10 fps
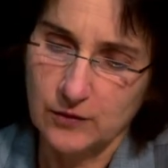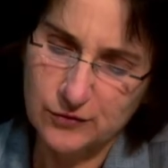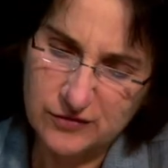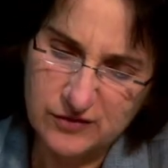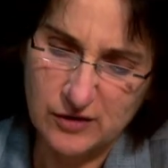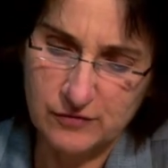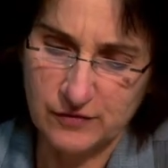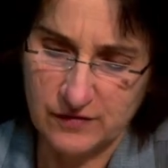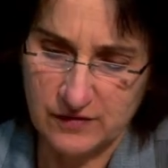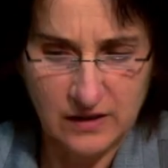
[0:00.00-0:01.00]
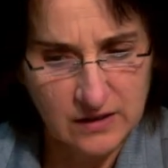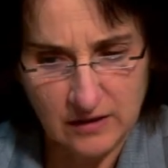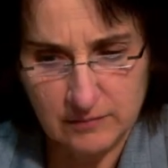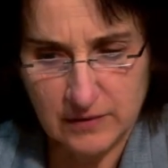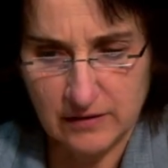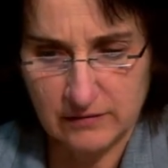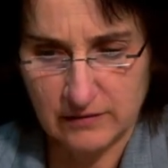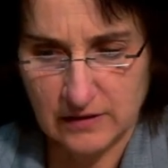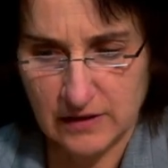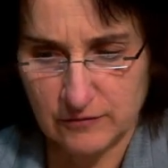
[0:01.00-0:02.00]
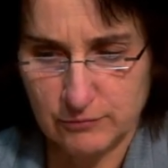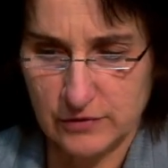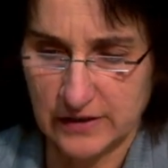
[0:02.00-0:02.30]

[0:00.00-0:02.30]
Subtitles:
Also, if you're thinking about the kind of